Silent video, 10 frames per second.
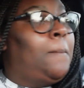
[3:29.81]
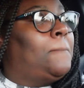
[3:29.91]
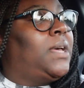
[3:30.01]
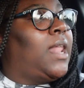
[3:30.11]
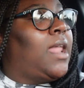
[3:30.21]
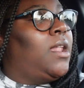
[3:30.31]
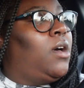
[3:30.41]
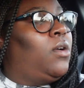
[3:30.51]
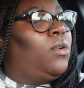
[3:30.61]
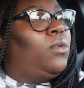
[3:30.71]
but i
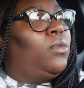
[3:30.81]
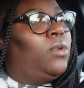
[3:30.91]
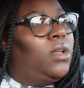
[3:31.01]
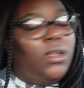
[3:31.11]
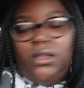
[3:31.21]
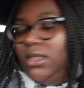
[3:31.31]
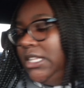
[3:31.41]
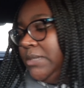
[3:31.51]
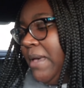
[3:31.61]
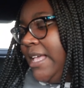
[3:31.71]
know
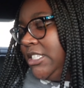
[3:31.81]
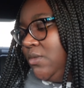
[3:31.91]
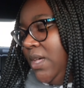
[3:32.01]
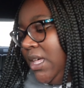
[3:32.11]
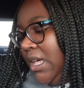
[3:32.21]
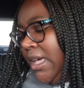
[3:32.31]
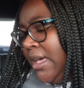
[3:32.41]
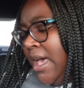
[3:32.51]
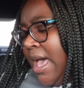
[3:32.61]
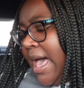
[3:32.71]
this past
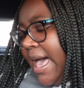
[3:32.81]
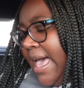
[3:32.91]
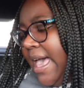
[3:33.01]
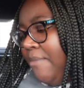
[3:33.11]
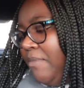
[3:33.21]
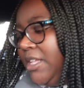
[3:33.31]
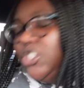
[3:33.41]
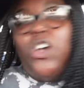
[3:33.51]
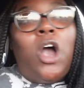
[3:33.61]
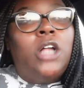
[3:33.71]
weekend i hadn't been
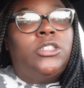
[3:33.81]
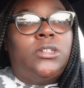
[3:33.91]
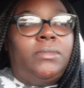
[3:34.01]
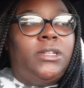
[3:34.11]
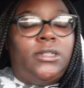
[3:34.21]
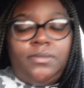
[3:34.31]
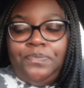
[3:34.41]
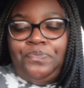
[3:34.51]
charging them up